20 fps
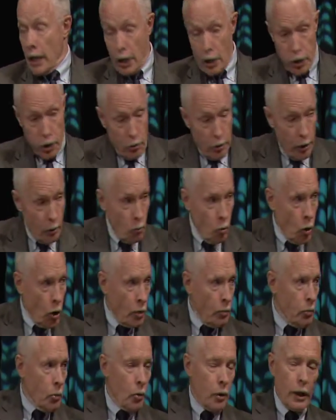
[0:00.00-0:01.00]
Including
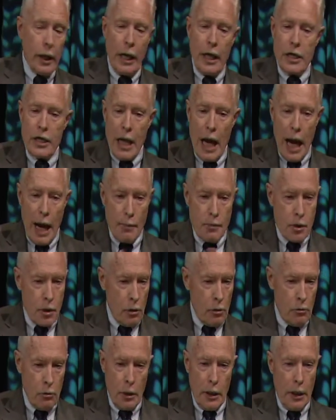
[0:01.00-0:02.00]
waterboarding. He's
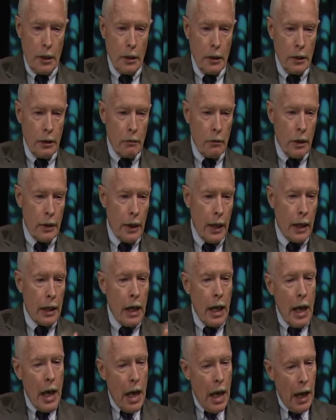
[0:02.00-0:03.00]
absolutely clear on that.
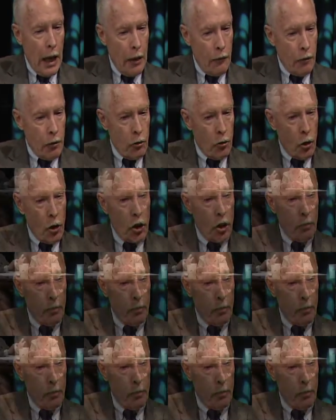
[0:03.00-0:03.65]
And if you look at